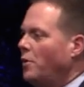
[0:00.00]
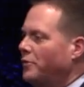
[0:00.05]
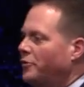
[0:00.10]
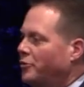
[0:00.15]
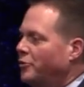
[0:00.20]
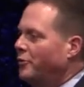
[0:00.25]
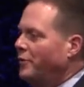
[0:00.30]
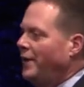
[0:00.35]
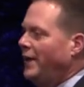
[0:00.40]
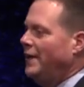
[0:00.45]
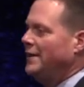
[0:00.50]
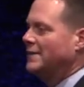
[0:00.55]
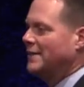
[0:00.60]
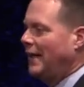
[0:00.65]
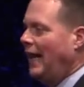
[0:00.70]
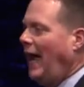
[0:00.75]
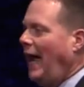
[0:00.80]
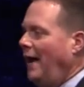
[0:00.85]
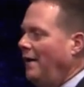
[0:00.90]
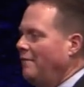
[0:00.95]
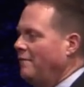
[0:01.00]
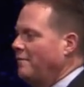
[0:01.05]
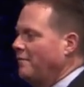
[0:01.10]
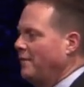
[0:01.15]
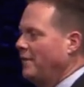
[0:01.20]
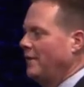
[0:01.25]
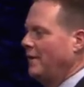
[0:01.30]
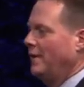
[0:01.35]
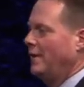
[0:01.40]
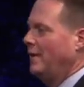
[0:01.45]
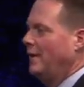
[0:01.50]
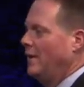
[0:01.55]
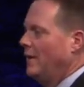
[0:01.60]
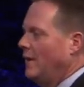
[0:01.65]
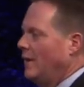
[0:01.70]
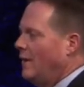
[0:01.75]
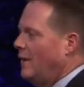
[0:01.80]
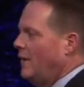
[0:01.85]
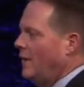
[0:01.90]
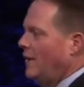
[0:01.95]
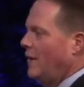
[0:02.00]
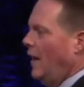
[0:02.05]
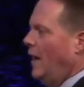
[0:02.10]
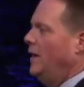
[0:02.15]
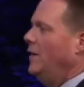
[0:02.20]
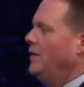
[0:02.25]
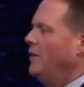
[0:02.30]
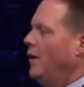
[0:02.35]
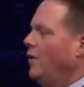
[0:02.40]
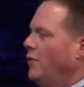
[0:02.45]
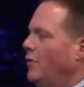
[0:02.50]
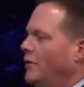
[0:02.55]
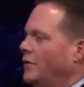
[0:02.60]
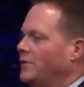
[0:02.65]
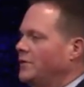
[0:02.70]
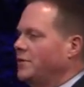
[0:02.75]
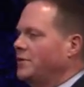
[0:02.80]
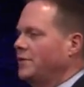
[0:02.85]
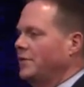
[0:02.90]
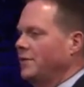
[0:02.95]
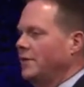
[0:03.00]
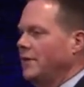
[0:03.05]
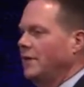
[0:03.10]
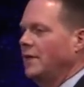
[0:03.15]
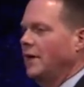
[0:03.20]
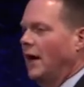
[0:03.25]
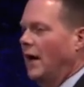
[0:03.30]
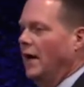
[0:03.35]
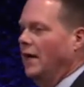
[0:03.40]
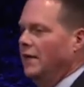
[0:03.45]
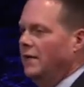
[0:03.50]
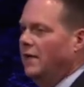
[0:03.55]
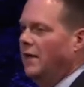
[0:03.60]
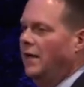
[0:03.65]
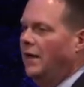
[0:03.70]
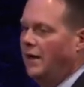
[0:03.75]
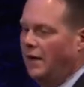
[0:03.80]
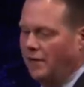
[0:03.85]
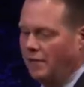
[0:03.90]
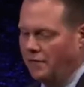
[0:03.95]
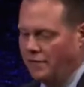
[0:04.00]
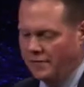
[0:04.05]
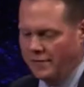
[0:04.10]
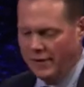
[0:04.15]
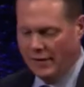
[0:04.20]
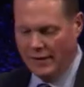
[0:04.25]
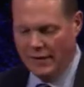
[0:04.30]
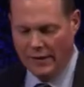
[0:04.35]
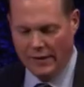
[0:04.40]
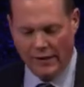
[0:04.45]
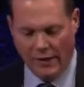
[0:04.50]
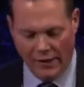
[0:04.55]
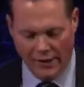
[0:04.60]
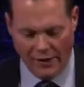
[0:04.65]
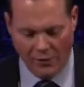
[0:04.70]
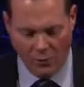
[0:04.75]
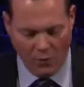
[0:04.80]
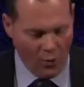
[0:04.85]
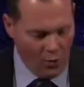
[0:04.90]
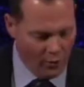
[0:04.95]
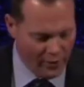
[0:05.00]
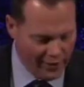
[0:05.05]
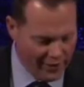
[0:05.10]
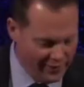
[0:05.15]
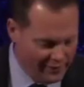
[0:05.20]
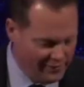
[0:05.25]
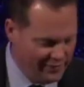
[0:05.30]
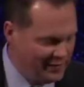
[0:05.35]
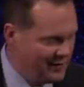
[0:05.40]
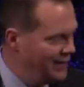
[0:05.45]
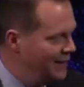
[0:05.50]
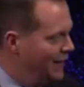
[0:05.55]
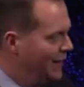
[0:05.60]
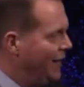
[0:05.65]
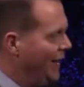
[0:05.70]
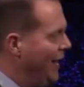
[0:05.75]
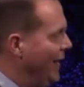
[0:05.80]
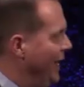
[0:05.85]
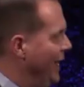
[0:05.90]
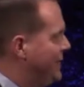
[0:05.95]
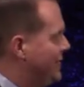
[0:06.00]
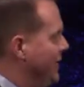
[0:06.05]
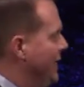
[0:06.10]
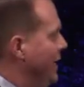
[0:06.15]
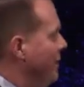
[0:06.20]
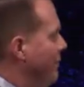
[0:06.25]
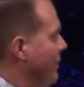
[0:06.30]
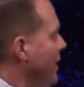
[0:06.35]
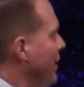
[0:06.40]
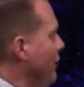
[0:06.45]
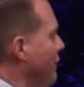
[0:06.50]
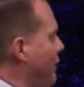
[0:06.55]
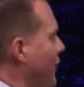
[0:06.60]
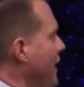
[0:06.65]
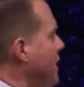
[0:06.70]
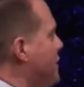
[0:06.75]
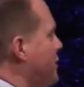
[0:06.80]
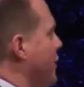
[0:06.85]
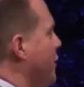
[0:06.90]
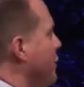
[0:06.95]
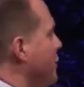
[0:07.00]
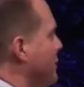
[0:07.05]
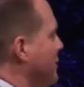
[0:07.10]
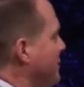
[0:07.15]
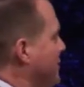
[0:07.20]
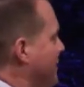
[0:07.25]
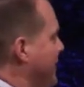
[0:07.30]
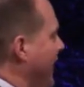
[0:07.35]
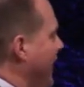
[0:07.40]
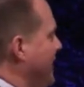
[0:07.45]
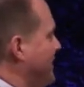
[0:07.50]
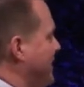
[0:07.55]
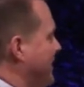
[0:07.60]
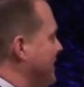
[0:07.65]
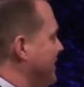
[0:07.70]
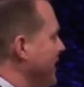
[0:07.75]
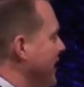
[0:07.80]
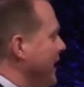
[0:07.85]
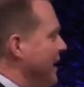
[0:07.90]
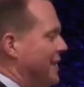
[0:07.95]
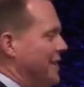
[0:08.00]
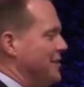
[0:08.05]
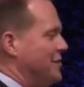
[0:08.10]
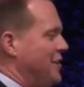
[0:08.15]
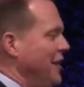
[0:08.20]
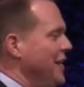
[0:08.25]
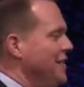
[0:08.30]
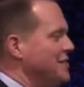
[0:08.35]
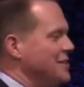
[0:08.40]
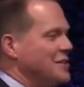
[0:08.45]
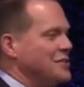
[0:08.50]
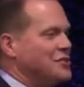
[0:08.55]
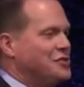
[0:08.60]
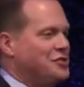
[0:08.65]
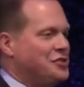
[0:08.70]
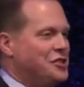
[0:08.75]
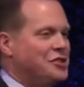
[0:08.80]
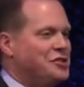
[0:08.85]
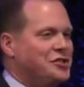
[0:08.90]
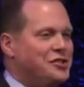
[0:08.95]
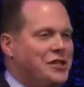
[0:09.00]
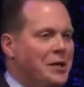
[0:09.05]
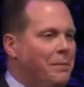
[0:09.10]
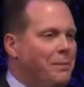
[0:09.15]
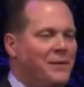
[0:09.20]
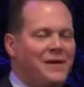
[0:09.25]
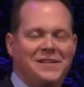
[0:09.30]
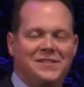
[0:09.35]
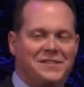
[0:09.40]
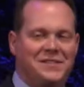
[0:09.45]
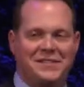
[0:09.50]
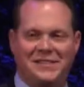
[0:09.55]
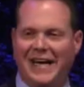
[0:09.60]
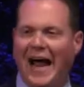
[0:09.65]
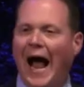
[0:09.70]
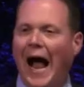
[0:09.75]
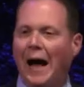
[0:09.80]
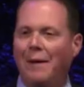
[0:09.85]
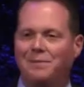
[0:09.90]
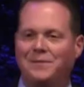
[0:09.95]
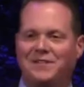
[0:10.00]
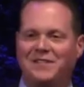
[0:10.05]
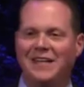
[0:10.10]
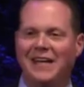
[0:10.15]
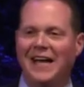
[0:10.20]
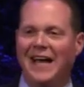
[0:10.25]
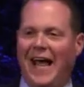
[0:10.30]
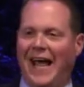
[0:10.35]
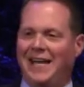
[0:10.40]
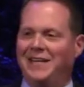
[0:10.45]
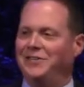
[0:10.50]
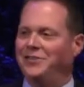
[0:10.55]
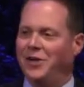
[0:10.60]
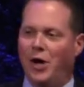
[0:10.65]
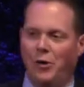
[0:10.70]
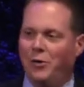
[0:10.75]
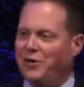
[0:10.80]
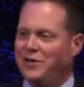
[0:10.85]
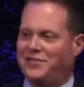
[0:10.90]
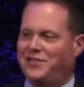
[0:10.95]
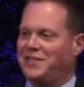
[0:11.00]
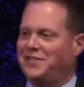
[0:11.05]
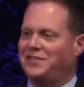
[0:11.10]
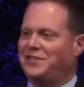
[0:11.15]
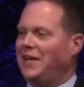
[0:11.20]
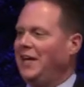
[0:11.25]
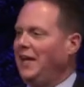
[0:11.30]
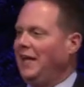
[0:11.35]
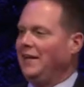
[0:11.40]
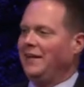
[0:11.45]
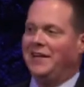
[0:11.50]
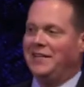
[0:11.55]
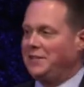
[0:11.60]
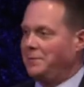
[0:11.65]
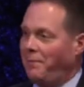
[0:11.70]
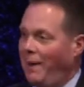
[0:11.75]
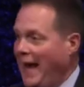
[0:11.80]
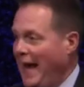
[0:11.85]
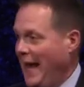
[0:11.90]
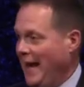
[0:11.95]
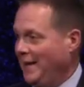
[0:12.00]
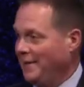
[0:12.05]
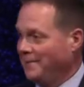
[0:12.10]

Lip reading: through in his life. Unnoticed, unloved, unwanted. And it's in the middle of these circumstances that Jesus just simply stops and notices this man.